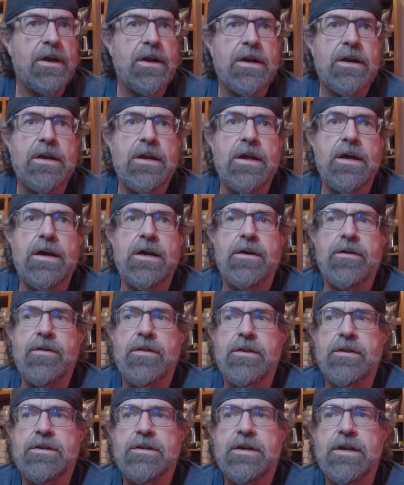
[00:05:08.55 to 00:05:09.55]
Uh, the
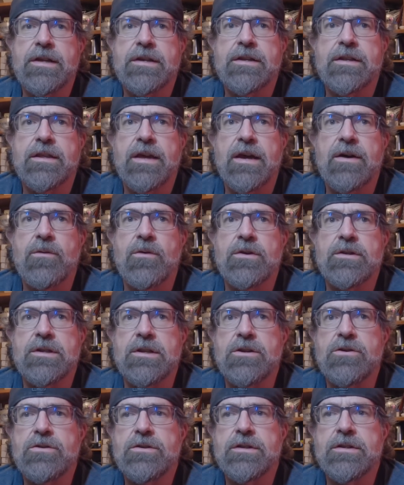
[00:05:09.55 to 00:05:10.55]
ticket to that was
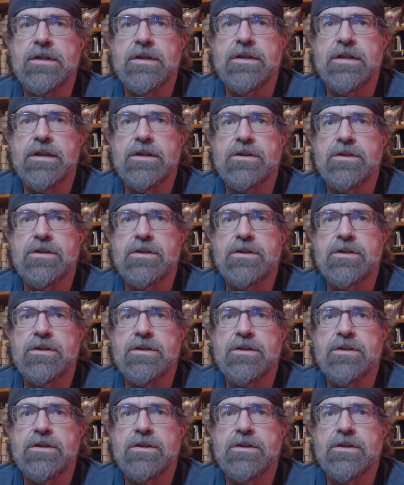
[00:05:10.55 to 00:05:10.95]
loosen the tension